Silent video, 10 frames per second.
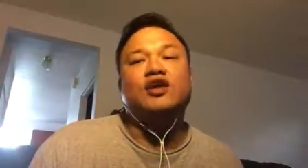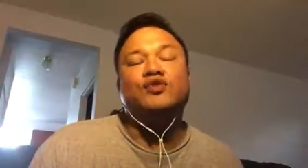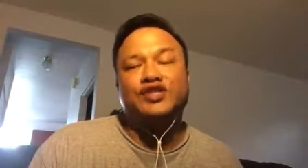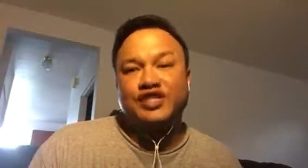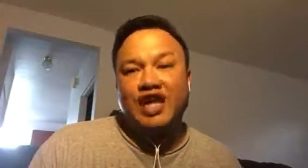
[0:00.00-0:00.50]

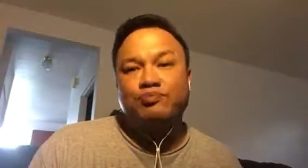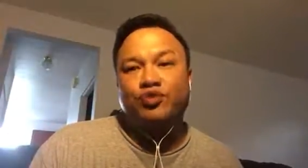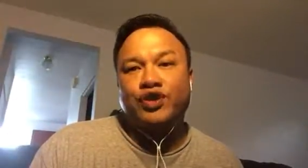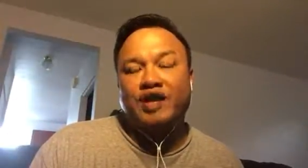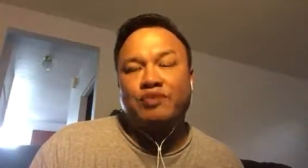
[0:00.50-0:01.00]
Rich Dad
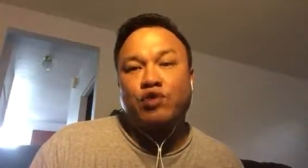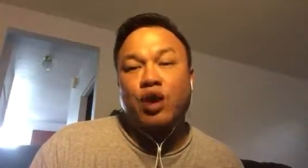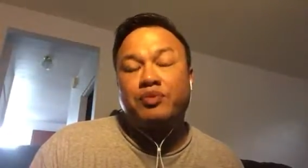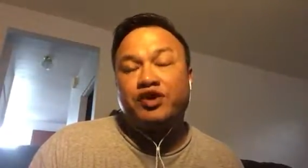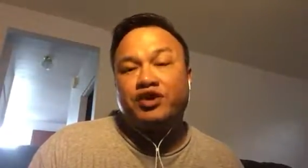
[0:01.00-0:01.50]
Poor Dad by
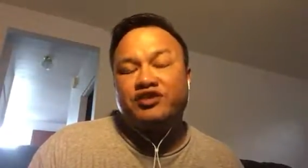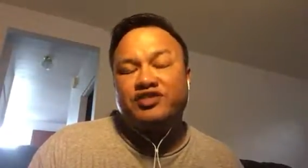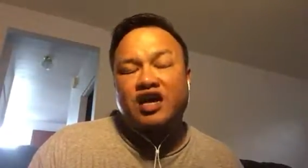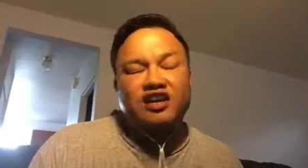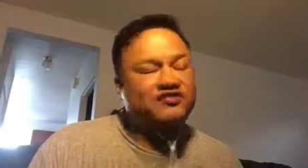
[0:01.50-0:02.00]
Robert
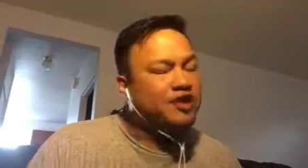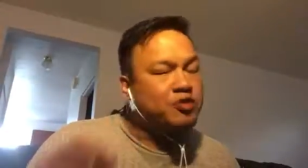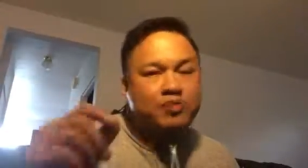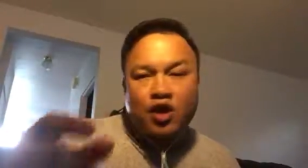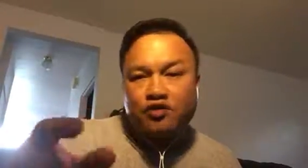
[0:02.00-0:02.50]
Kiyosaki. Very
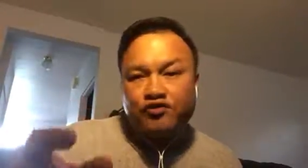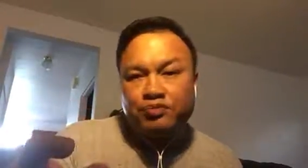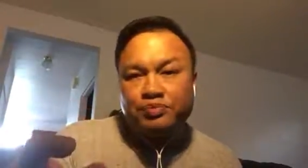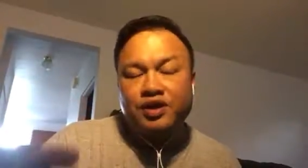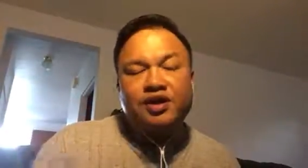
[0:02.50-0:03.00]
powerful
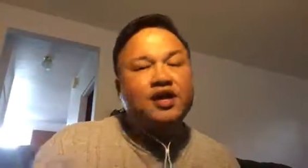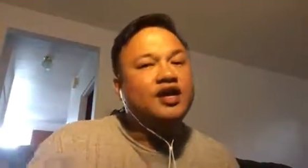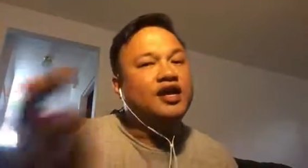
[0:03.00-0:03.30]
book.